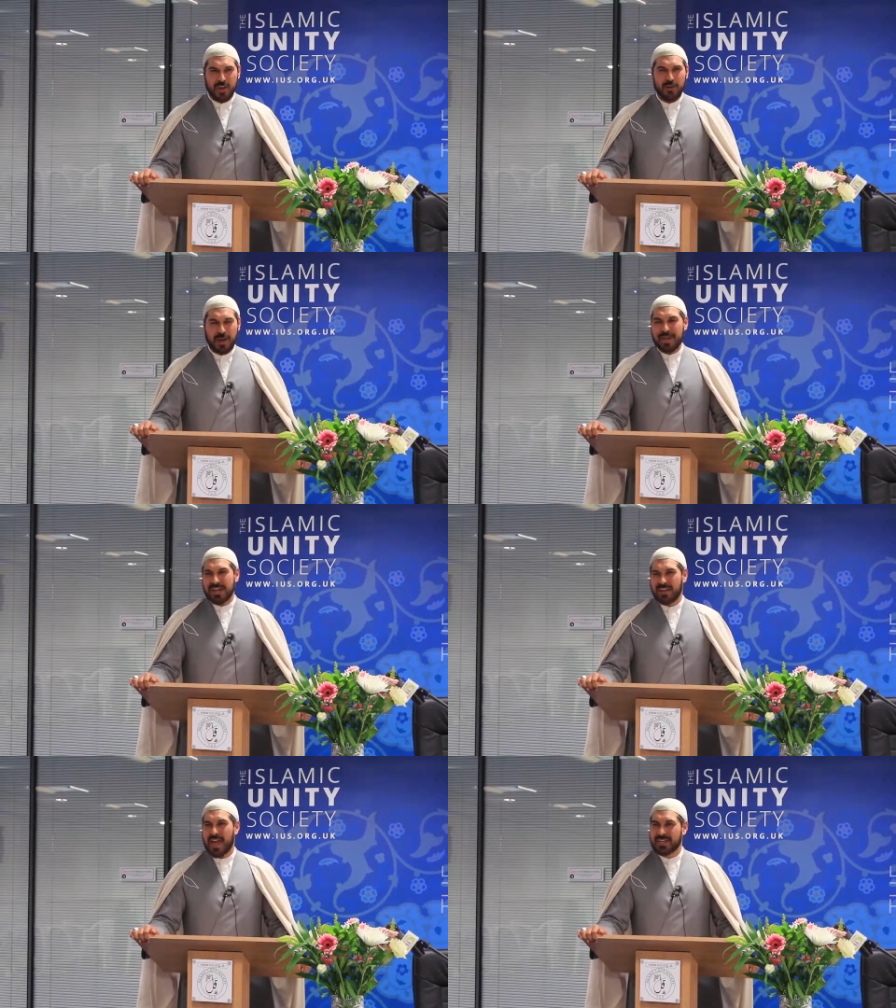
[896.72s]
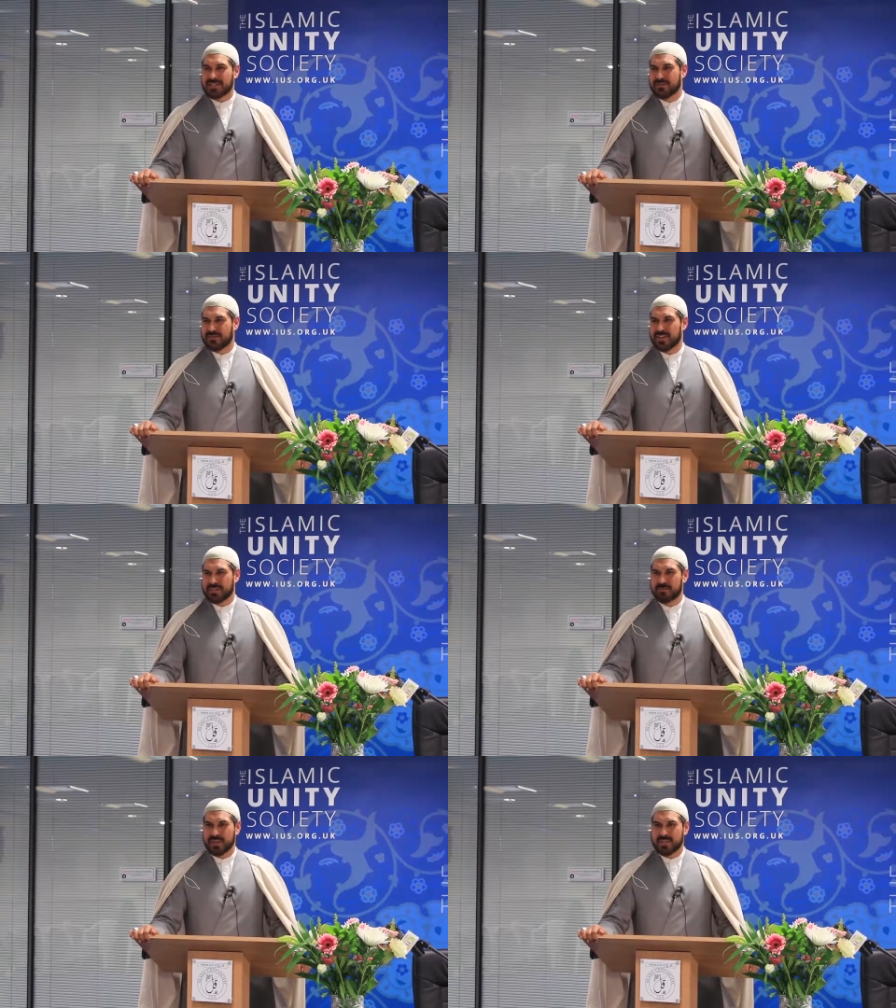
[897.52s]
I make light of
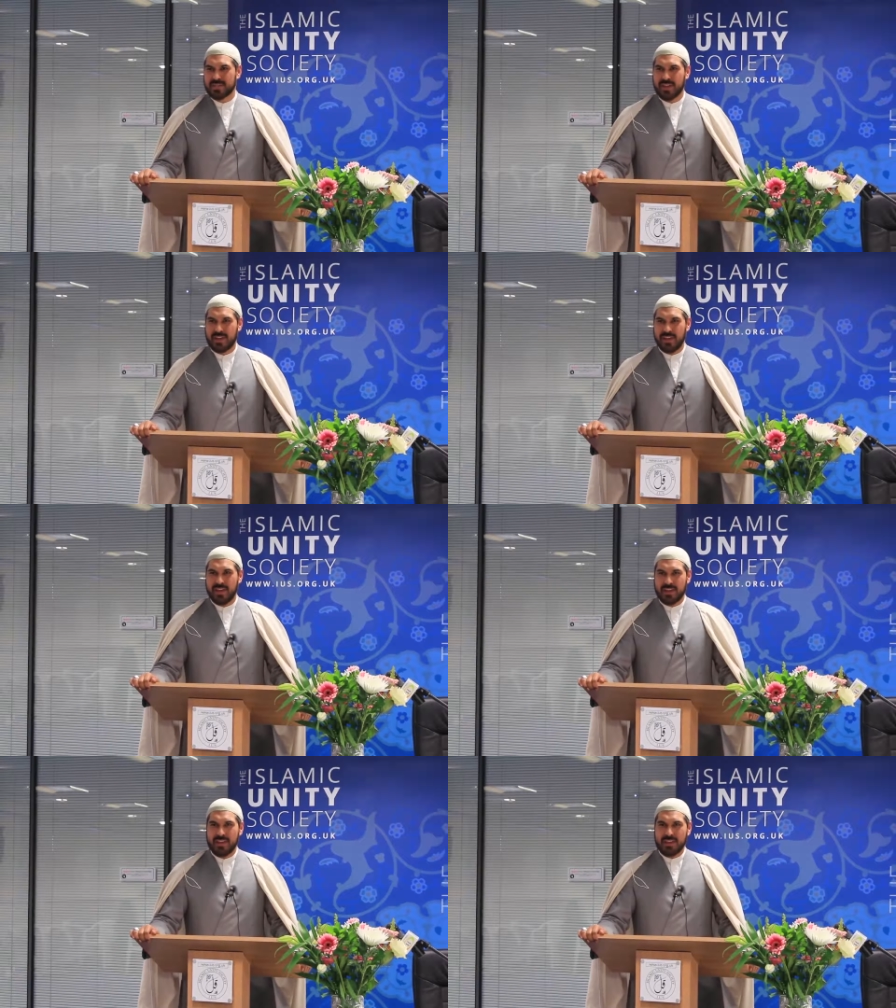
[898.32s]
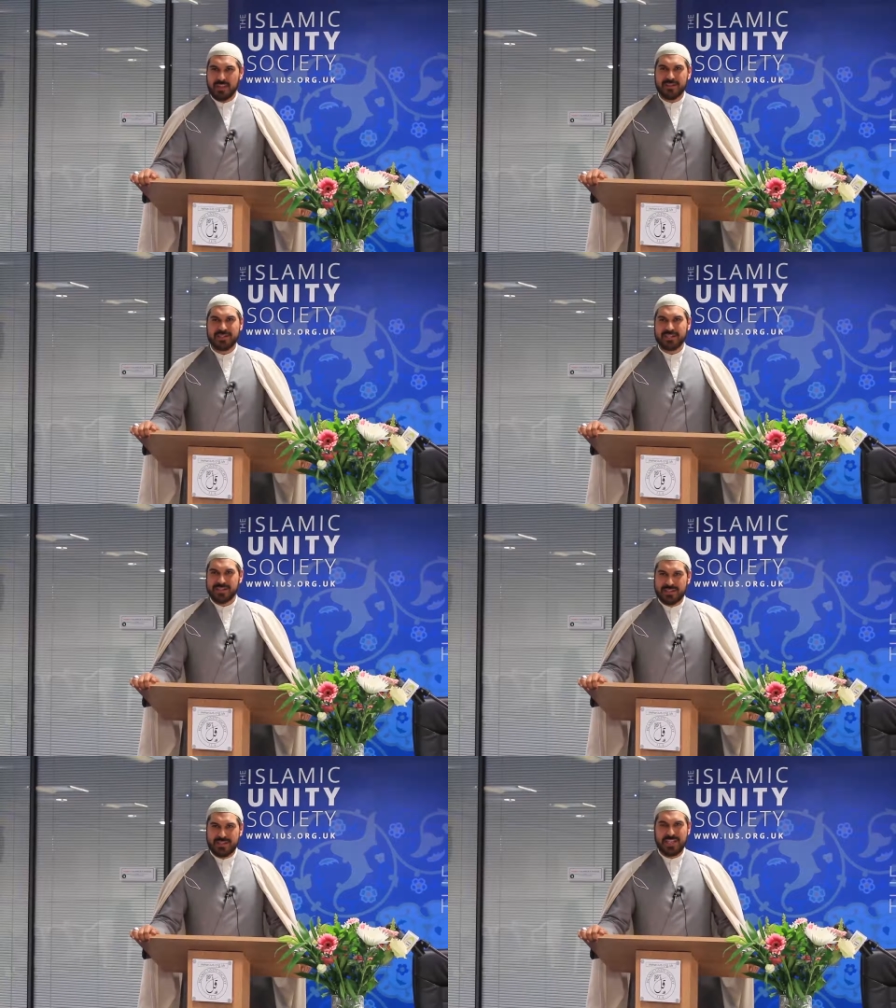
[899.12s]
it, but there is a
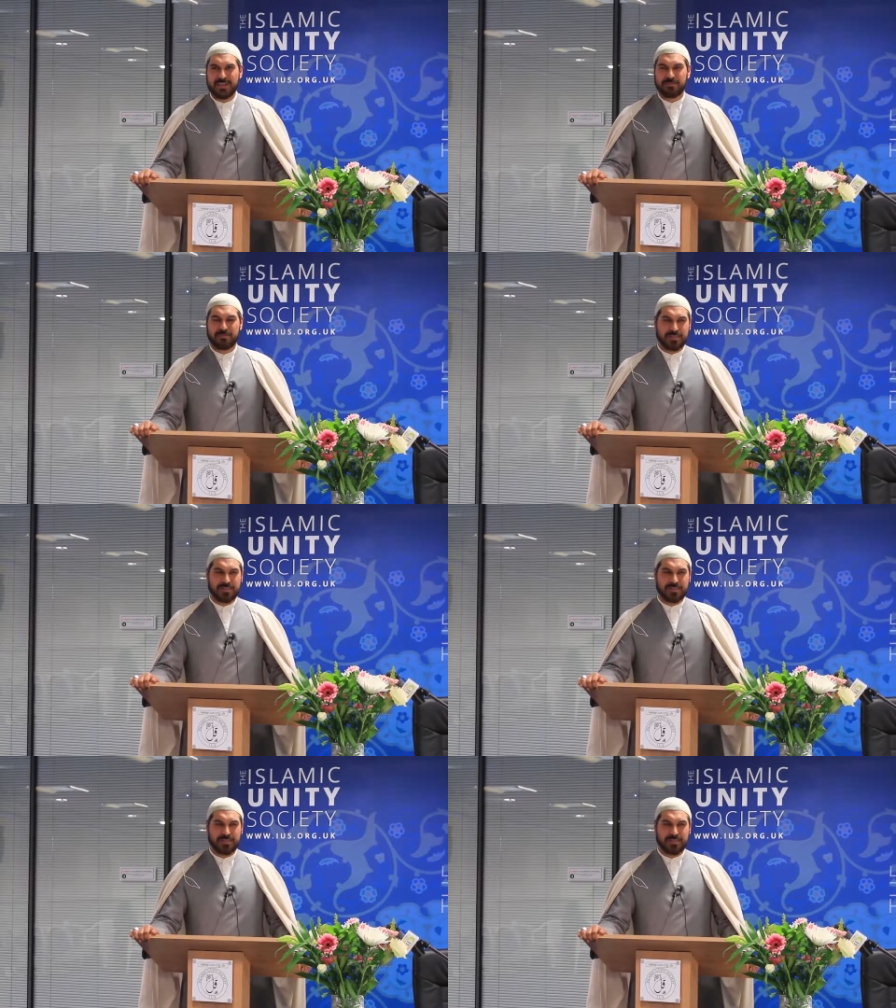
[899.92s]
deep-rooted